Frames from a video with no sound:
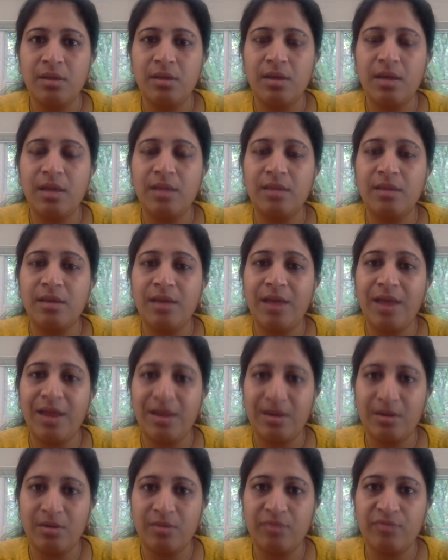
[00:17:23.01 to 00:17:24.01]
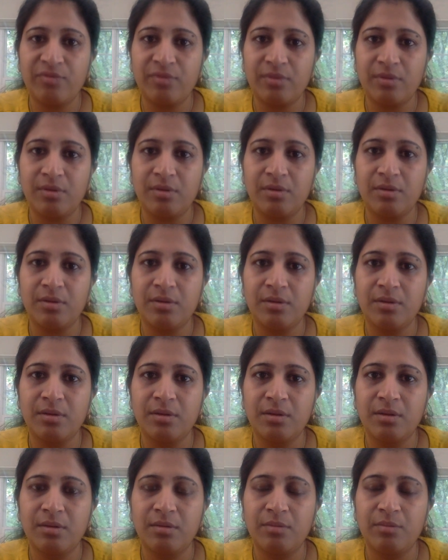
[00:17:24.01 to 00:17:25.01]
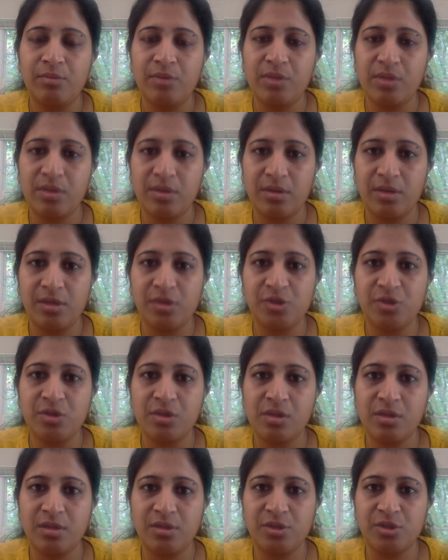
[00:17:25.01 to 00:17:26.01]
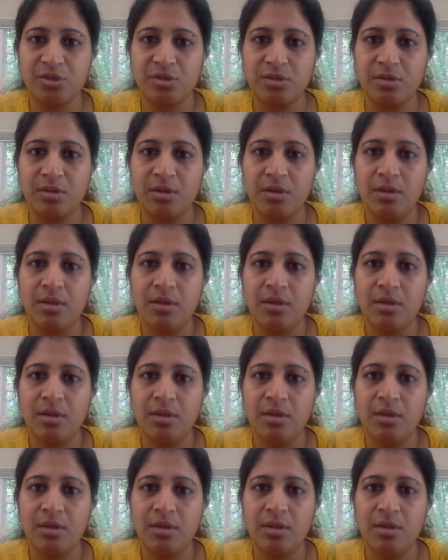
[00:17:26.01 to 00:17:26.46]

at the end of the presentation session.